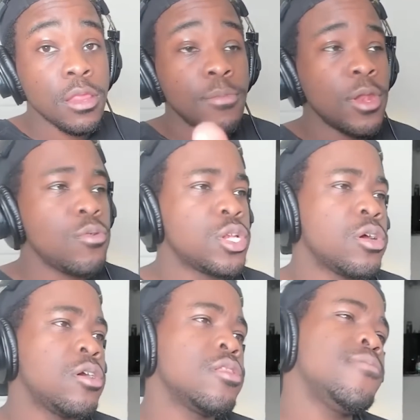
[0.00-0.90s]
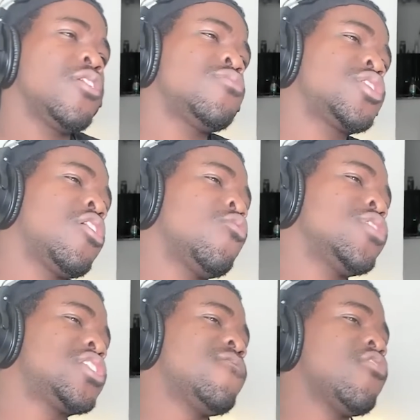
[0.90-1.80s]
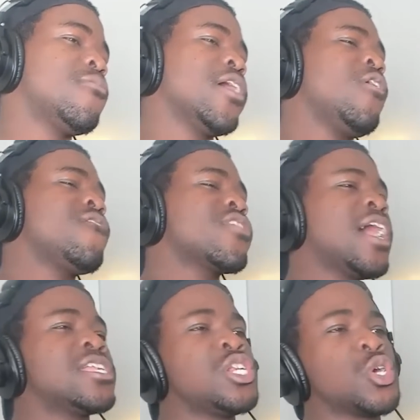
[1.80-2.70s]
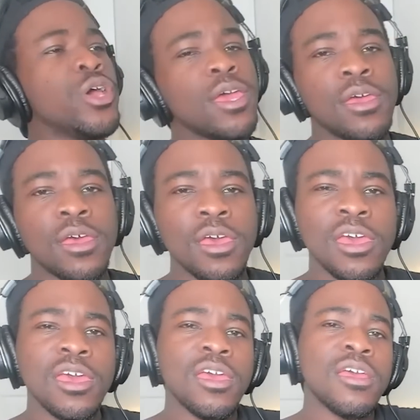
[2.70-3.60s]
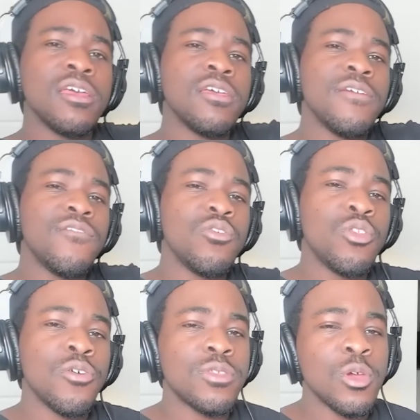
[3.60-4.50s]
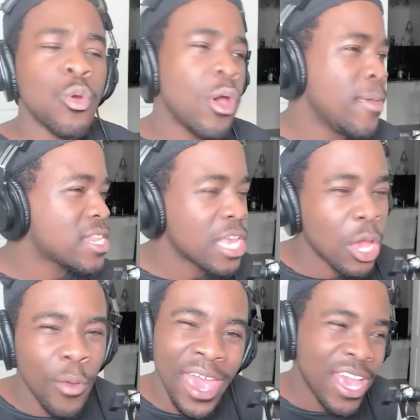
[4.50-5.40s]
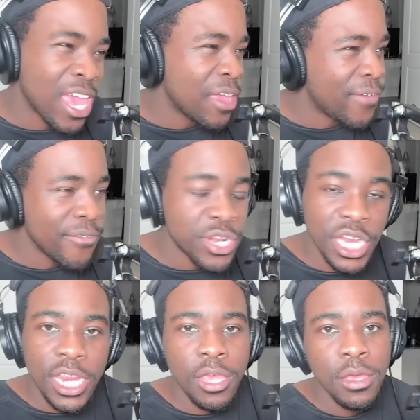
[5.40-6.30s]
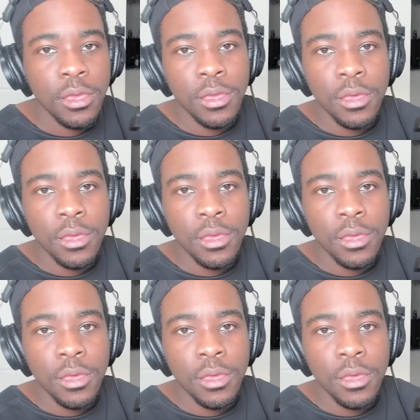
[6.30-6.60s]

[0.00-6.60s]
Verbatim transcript: Let me know what y'all let me know what y'all wishing for, man. Hopefully guys enjoy it. If you do know what to do, Quamax aka your favorite genie.